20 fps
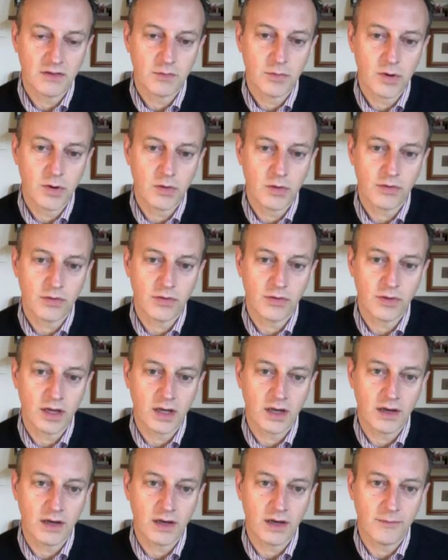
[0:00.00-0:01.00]
both,
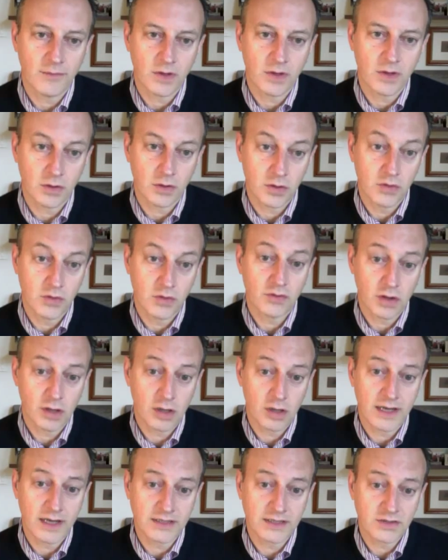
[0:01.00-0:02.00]
you know, using
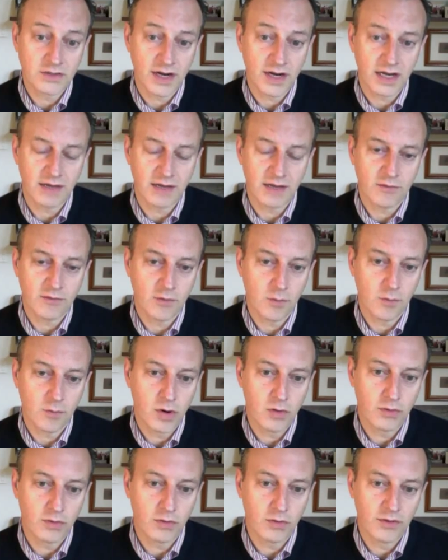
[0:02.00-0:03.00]
online training for
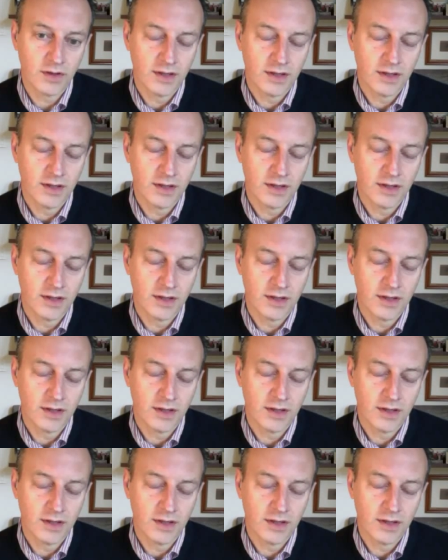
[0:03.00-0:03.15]
both